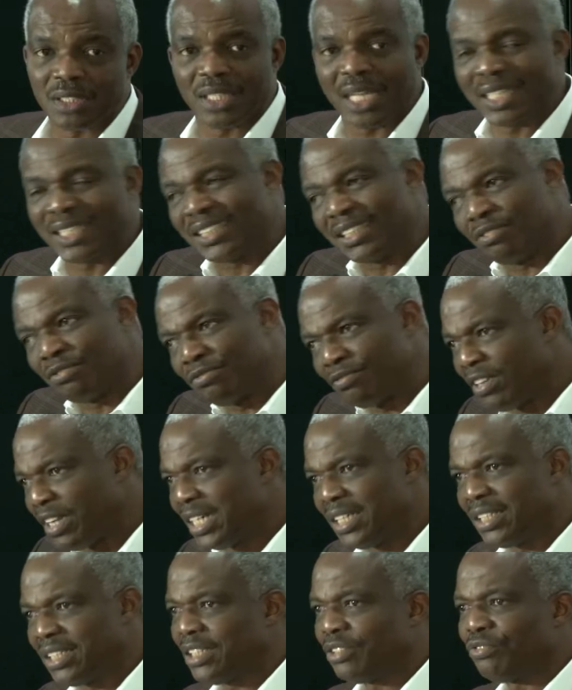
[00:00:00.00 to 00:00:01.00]
that's a
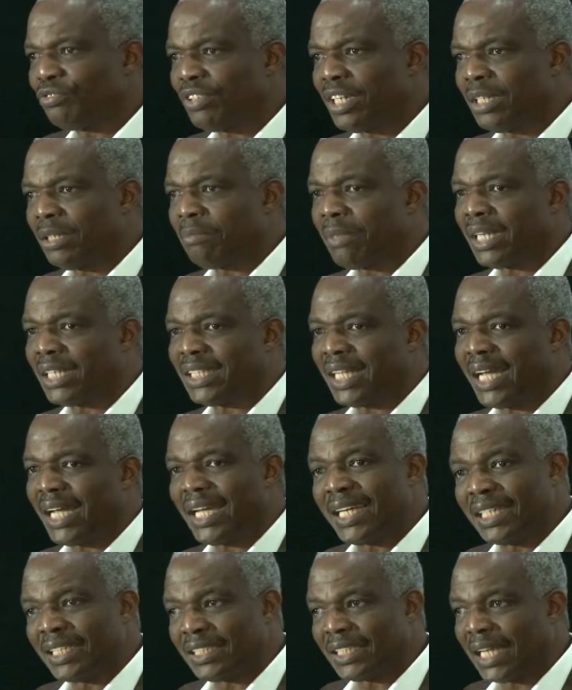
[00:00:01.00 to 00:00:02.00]
very different matter
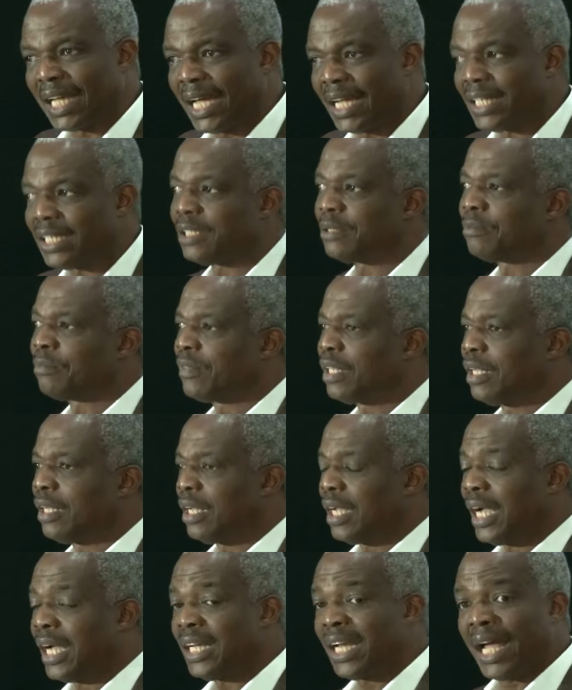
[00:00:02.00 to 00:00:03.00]
entirely.
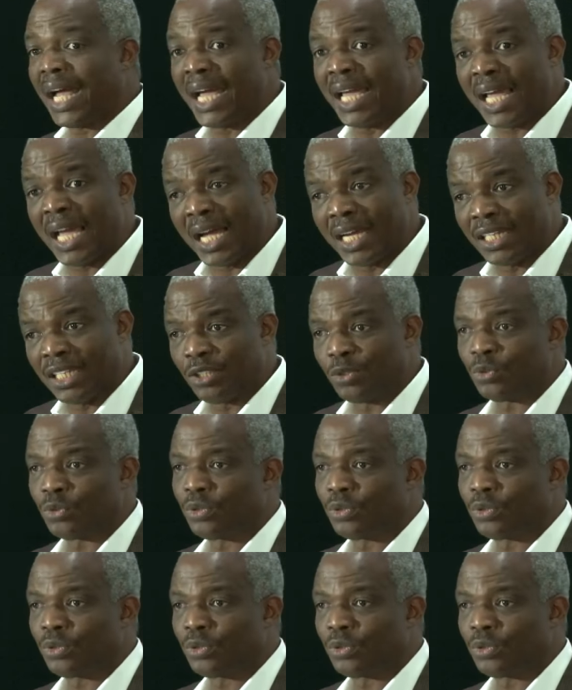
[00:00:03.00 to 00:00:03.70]
And I argue